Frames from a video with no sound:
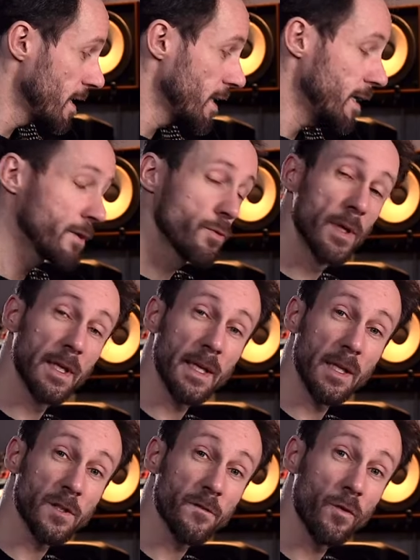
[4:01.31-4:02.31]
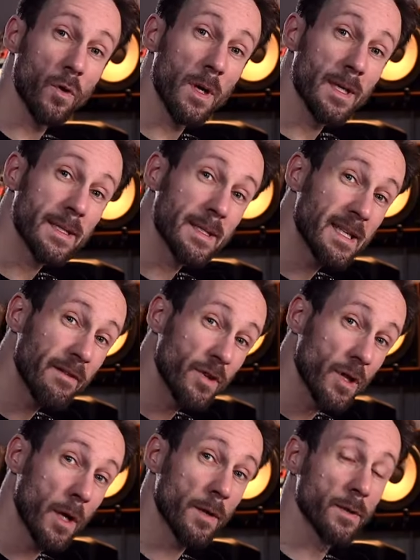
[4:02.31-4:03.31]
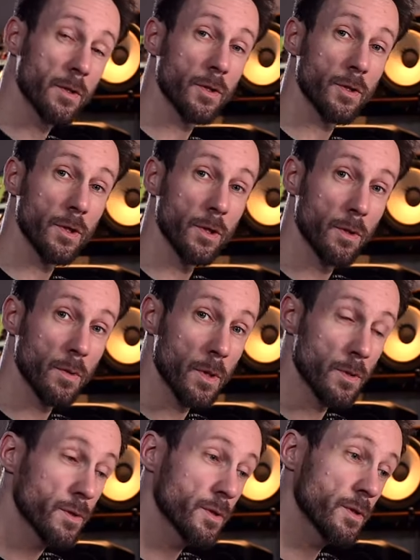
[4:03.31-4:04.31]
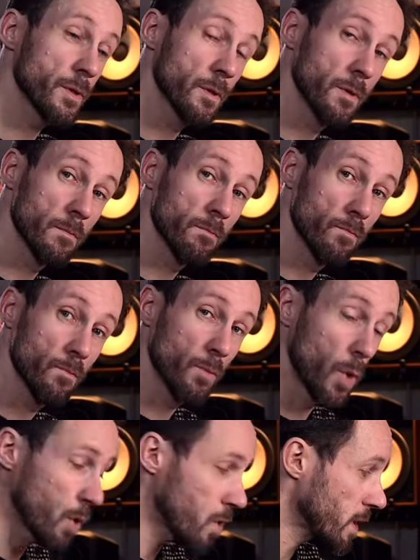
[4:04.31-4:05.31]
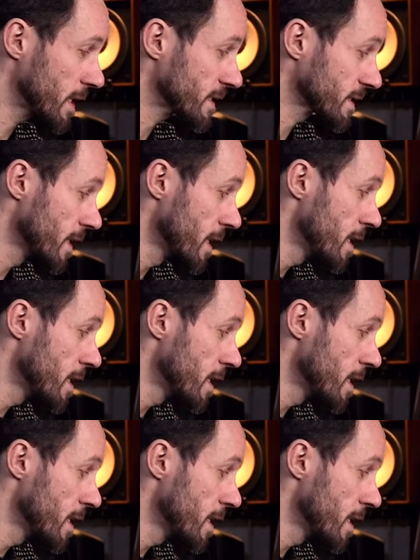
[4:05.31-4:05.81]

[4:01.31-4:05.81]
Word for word: it retails for 700 euros more or less.